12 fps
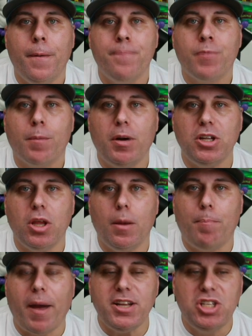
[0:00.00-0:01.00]
But
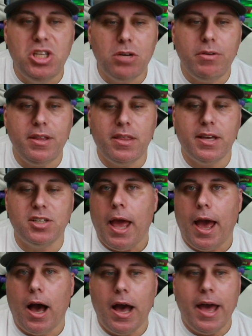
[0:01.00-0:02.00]
by doing this,
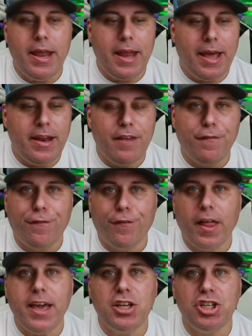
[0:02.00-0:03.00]
an
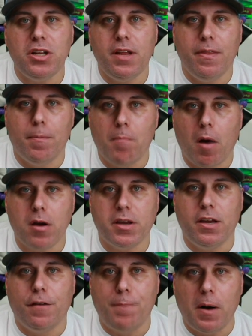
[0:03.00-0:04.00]
inflation in the
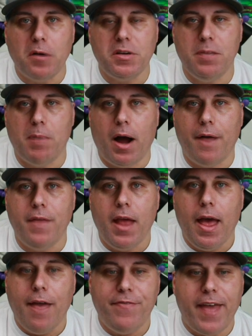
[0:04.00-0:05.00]
market of Pokemon
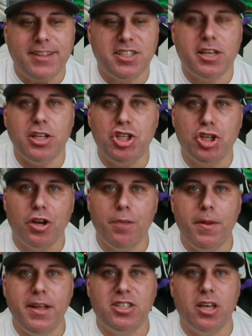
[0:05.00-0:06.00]
that's
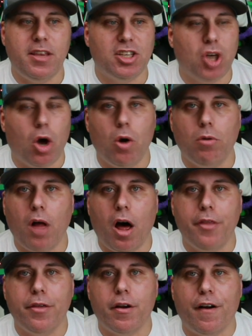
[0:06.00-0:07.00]
contributing to this whole
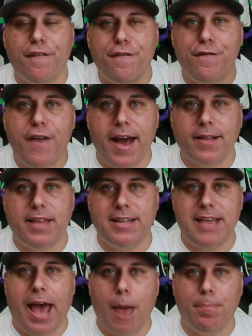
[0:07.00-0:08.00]
other effect
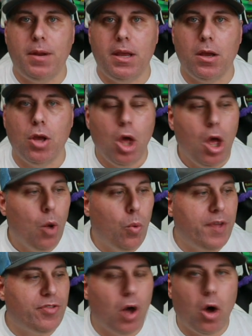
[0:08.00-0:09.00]
that's happening
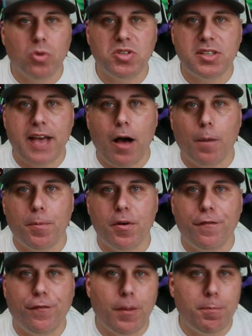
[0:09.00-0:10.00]
with the whole scalper
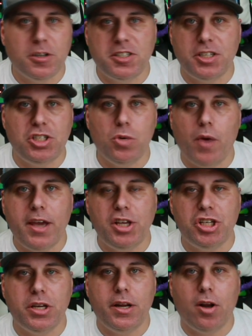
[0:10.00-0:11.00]
and flipper
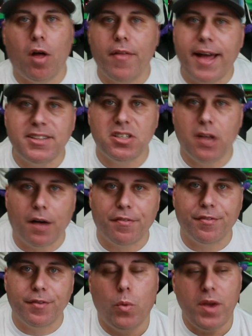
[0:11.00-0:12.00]
situation and all that
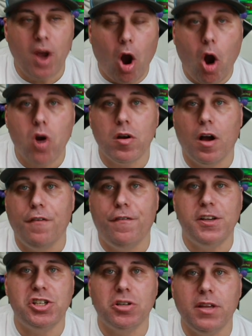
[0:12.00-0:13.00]
stuff. We are
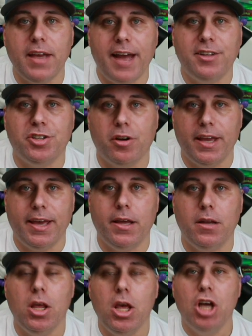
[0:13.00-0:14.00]
officially entering
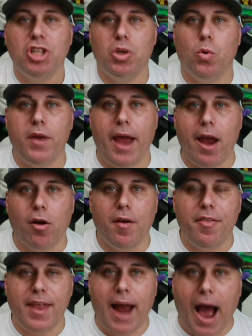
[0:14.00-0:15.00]
into an era
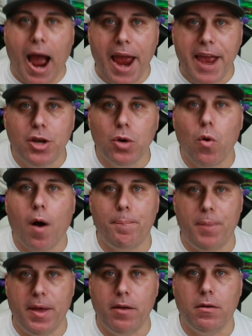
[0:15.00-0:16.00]
that I grew
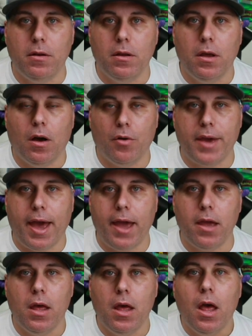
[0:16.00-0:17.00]
up in,
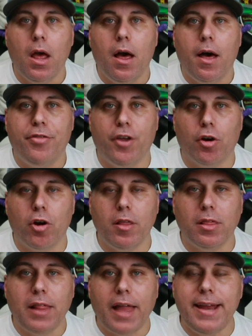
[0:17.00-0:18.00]
okay? The
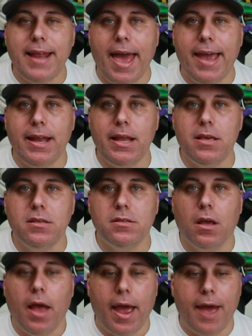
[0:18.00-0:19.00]
late 80s
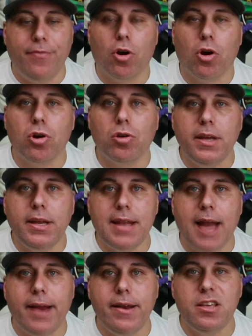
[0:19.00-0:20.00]
and the early
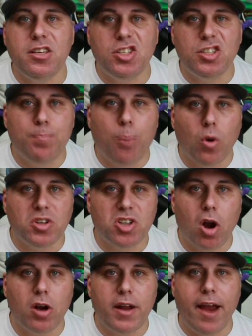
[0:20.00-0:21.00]
90s sports
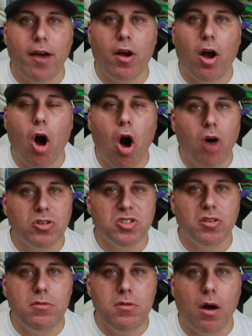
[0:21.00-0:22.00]
card era,
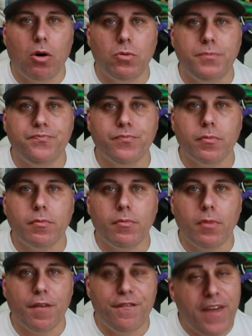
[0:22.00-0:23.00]
also known
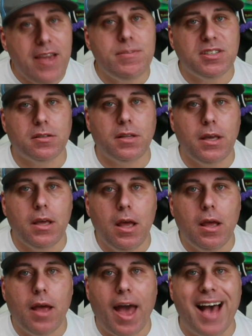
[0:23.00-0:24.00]
famously
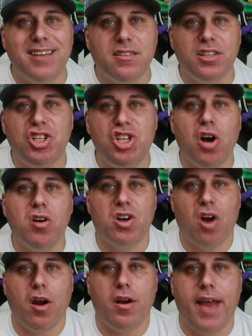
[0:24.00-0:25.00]
as the junk
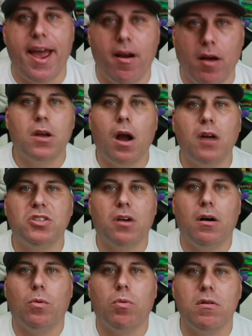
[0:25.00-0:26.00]
card era. Cards are
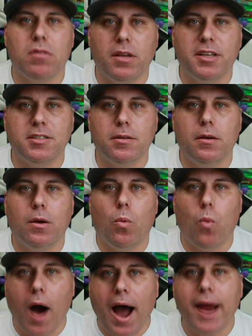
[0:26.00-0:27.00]
all worthless.
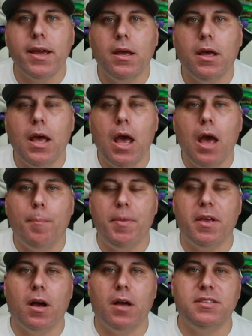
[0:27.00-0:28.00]
Why?
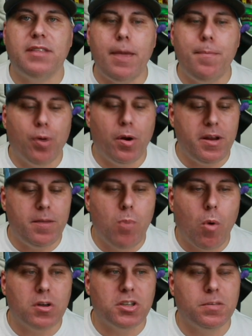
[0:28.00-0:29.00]
Because they printed
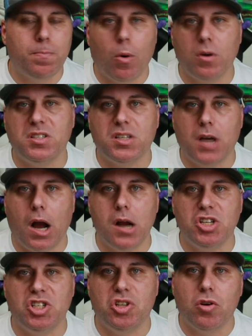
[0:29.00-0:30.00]
more sports
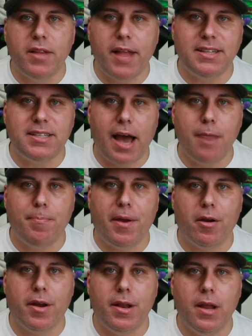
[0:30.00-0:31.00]
cards during that time
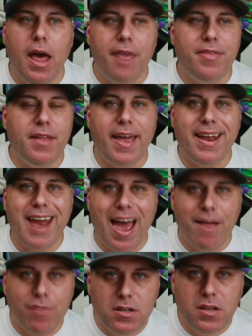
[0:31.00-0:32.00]
period than they had
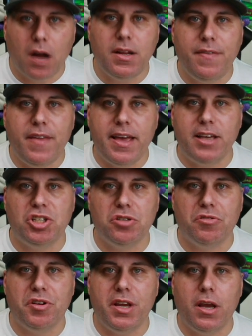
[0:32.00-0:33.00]
ever done in the
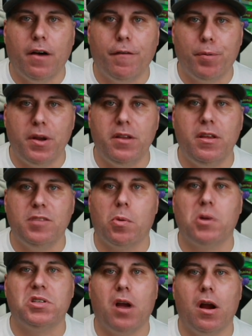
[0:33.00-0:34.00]
history of printing
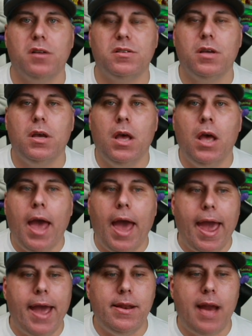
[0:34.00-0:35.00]
sports cards.
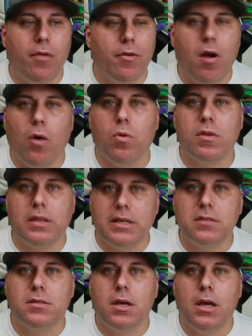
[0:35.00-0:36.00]
And now they're all
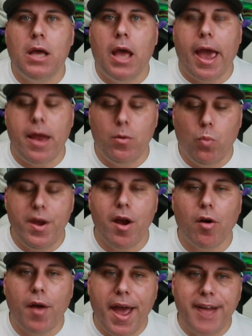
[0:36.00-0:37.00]
worthless. And we
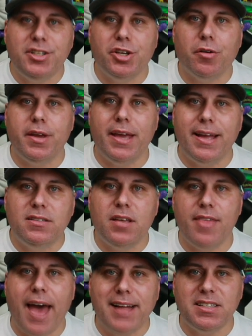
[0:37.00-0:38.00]
are entering into
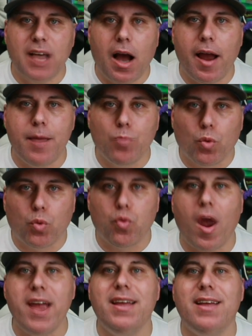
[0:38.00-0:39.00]
that time
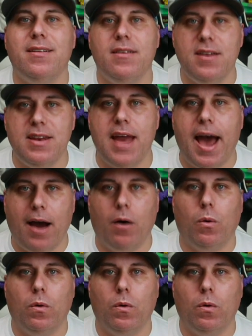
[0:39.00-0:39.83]
right now.